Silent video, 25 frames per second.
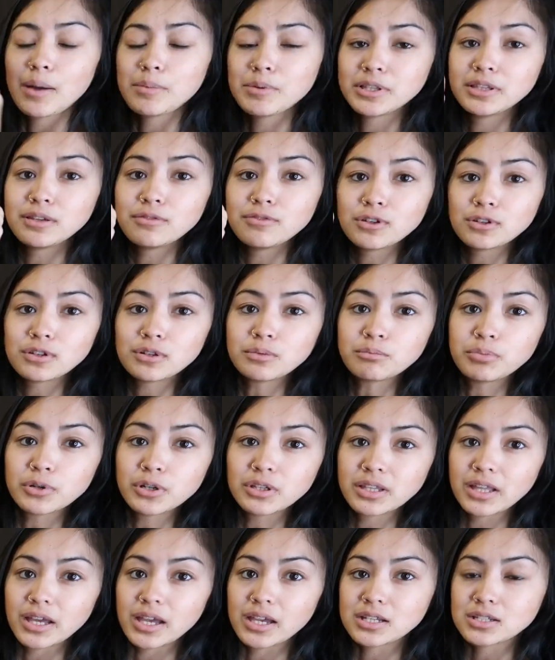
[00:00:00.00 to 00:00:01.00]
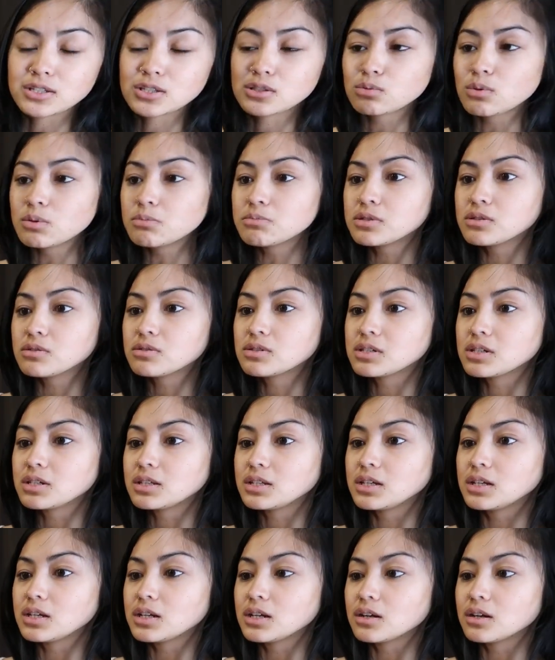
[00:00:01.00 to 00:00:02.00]
I believe you can put like swimsuits
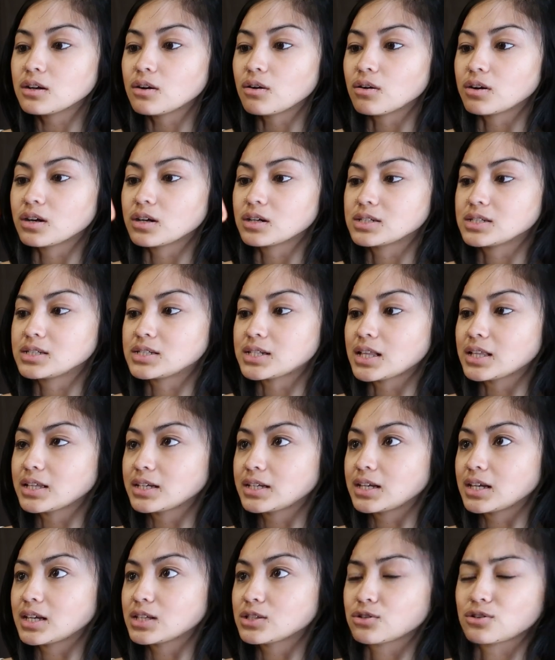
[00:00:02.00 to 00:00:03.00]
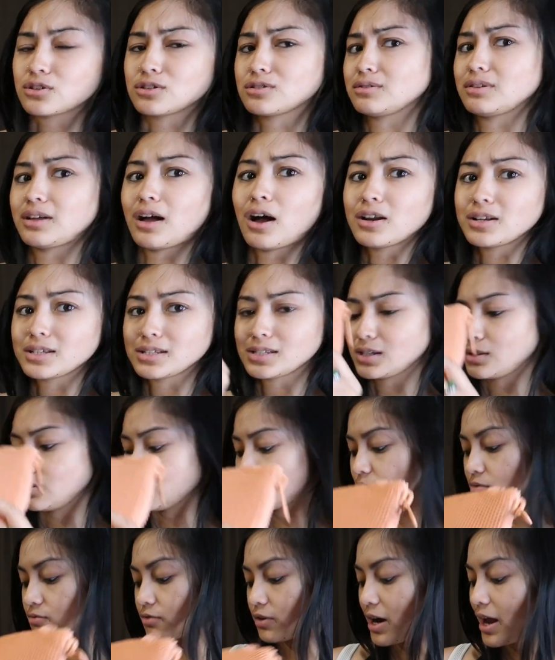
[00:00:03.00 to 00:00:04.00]
in here or delicates or honestly
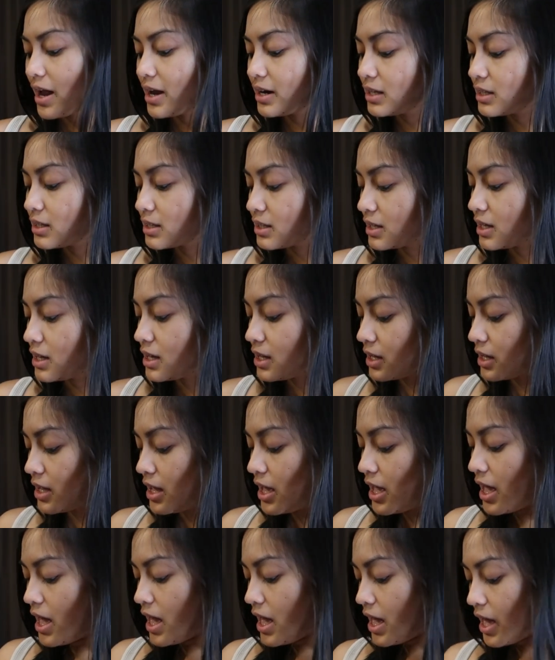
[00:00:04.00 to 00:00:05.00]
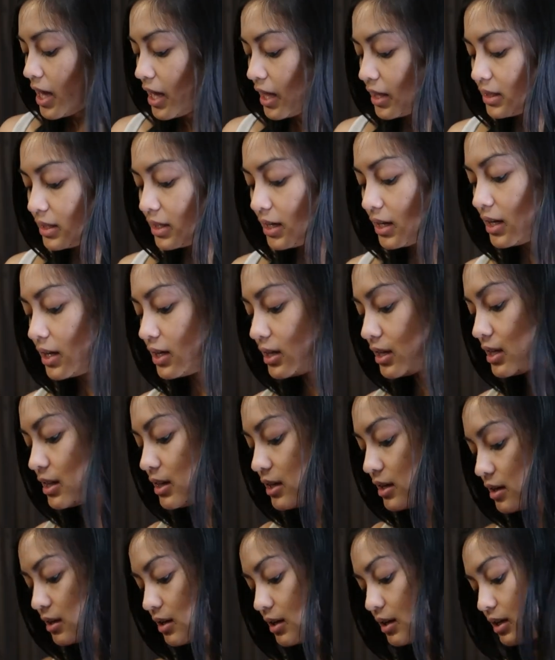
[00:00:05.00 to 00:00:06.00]
use it for anything. And then
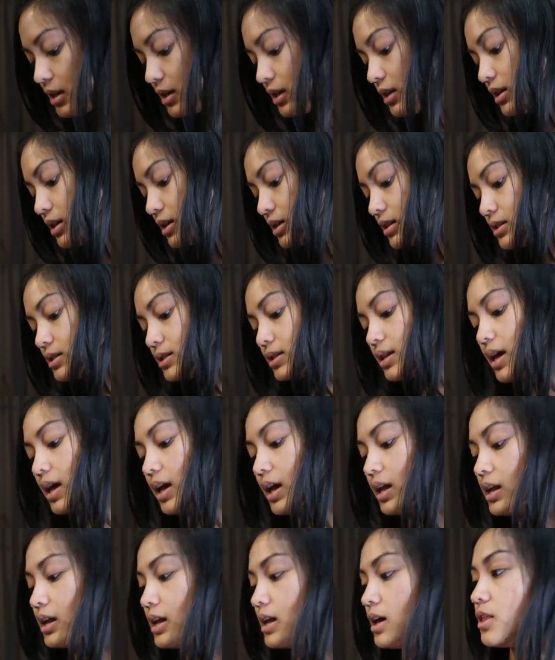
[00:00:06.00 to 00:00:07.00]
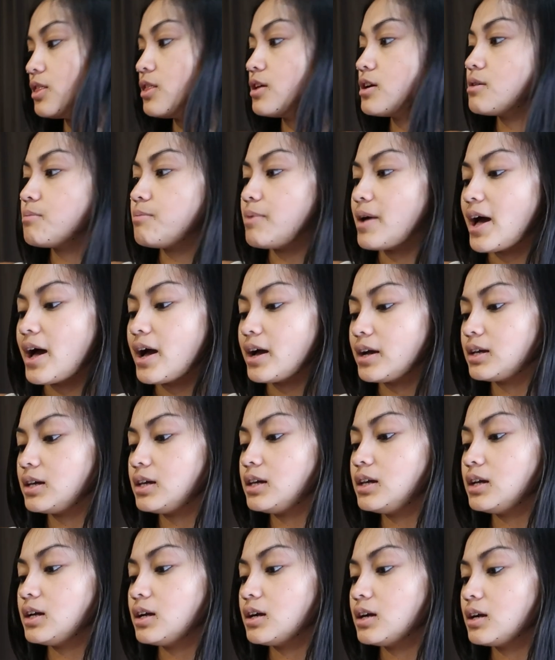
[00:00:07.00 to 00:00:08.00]
there is another bag
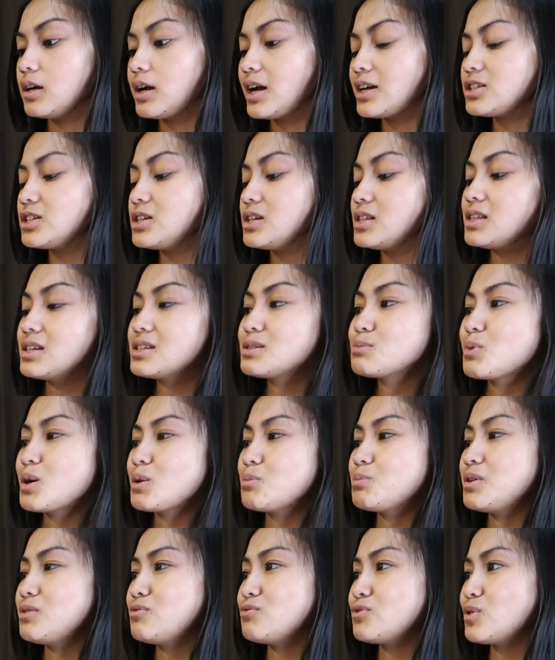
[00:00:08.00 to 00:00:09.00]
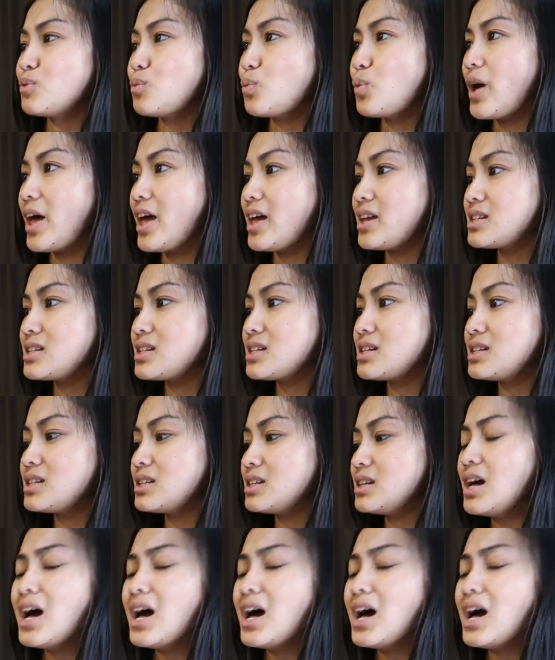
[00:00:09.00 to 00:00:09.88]
here. Actually, this might be for wet.